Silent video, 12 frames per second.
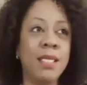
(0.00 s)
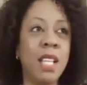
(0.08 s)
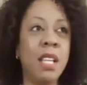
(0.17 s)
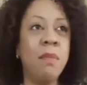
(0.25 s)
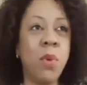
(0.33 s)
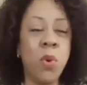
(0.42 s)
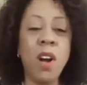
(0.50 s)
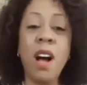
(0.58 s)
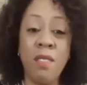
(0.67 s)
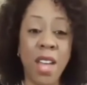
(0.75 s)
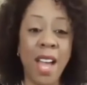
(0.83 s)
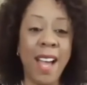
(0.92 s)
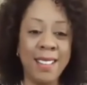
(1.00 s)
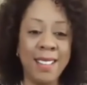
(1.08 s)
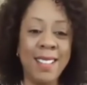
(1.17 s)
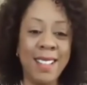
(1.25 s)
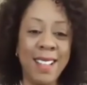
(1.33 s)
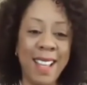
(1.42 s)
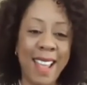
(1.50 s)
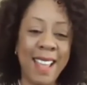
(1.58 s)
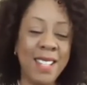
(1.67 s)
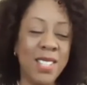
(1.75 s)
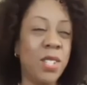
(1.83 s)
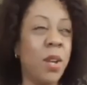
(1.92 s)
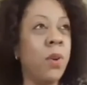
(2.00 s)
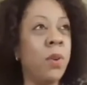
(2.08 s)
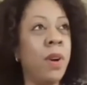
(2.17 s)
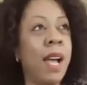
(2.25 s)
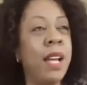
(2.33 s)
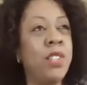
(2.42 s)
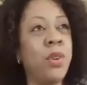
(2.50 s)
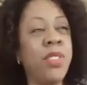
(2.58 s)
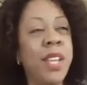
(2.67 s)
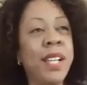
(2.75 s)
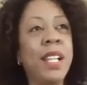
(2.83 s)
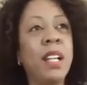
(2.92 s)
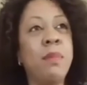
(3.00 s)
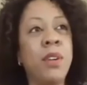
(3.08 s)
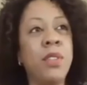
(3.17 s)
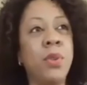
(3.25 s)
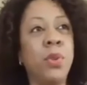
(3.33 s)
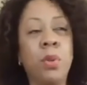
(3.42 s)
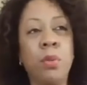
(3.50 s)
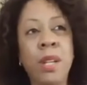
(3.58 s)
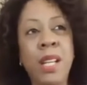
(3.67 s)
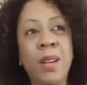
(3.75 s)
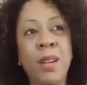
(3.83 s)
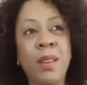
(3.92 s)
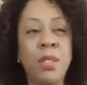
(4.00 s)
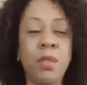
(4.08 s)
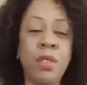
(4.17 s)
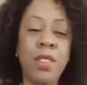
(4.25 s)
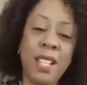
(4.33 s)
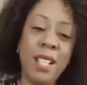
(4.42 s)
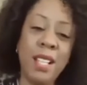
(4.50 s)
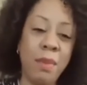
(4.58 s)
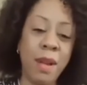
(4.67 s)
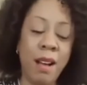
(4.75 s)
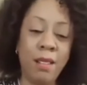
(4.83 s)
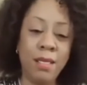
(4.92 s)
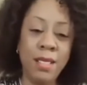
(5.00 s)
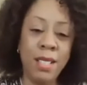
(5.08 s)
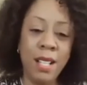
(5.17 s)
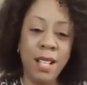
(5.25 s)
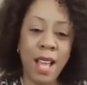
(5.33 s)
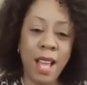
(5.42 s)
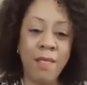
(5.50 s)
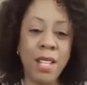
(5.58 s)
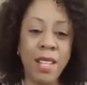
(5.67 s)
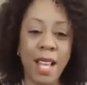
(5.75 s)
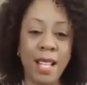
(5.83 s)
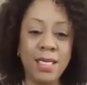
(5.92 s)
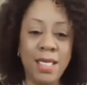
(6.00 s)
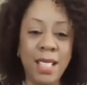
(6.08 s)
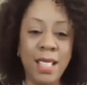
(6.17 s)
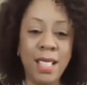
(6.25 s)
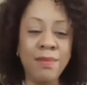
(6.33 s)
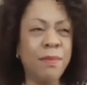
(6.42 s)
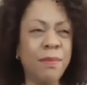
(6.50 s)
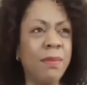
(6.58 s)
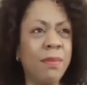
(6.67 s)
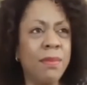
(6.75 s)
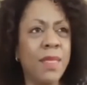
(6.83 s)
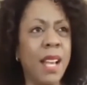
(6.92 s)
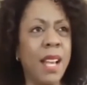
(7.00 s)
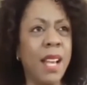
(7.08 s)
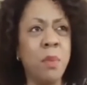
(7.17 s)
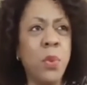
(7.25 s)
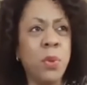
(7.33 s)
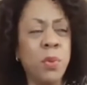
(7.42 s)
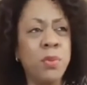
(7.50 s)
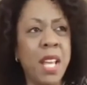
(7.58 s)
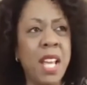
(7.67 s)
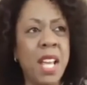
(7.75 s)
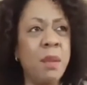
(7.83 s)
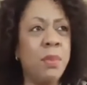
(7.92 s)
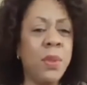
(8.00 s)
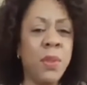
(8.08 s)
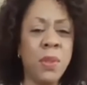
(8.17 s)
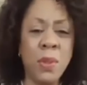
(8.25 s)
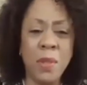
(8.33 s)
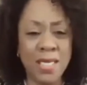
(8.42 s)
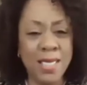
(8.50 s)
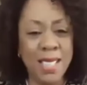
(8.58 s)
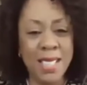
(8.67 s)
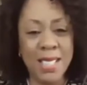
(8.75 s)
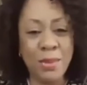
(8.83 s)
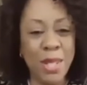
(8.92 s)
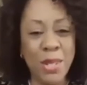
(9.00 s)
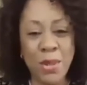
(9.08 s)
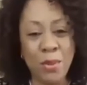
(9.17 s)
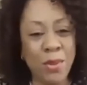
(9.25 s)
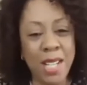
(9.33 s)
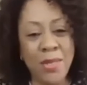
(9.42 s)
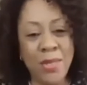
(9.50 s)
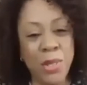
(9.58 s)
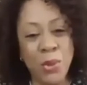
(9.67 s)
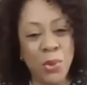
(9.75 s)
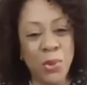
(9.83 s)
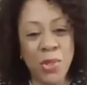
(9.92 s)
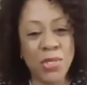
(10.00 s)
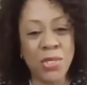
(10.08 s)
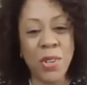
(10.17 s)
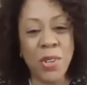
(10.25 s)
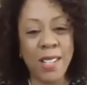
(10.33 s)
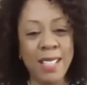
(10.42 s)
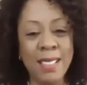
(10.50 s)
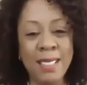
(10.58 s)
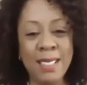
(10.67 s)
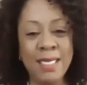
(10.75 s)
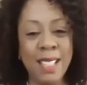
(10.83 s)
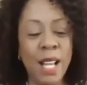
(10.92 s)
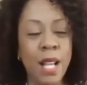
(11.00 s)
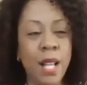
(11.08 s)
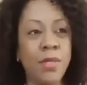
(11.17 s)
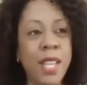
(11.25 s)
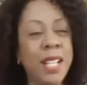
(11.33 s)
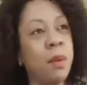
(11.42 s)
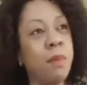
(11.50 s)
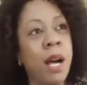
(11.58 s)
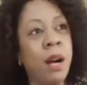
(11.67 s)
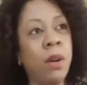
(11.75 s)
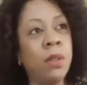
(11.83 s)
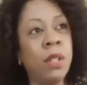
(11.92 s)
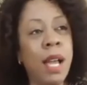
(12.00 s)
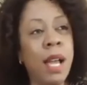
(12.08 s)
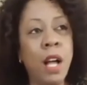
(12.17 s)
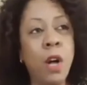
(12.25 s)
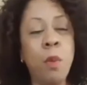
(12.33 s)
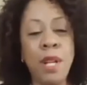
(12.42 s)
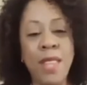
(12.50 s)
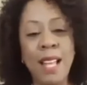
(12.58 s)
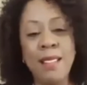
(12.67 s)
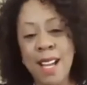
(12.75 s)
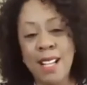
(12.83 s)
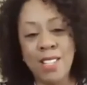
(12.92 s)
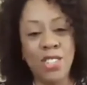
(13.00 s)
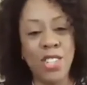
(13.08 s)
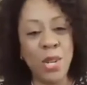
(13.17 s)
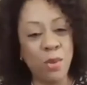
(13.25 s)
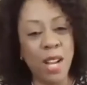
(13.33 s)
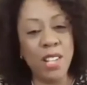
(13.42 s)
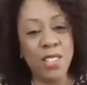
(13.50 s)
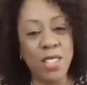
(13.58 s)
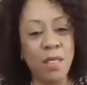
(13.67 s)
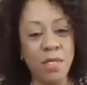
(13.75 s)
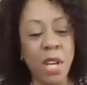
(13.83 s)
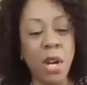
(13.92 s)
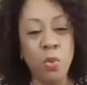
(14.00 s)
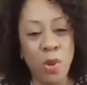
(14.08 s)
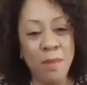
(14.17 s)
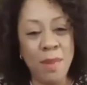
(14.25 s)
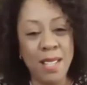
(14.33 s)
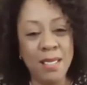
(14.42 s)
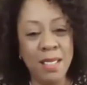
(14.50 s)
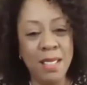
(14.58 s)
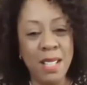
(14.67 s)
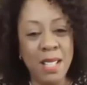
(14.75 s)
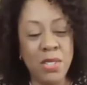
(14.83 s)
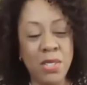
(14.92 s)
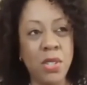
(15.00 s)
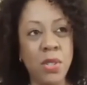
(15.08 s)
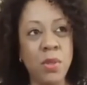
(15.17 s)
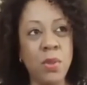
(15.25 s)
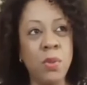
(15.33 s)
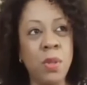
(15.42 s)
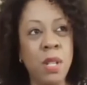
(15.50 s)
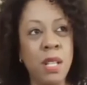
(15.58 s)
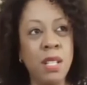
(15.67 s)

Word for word: see more of that. And so, as you're thinking about your career and you're thinking about having that seat at the boardroom table or in the C suite or whatever your North Star is, think about helping that next generation of young women to